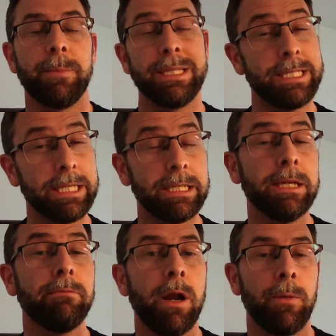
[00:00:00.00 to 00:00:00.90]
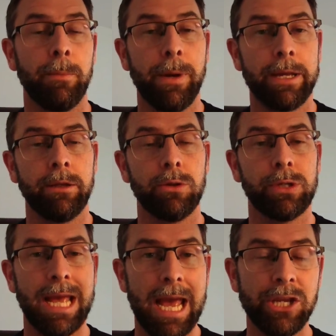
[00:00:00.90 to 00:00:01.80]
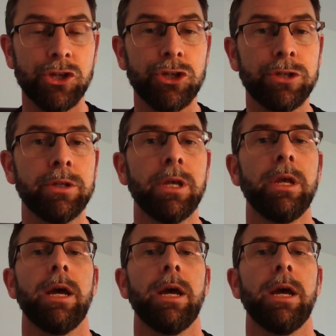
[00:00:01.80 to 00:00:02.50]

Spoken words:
particularly around the pain location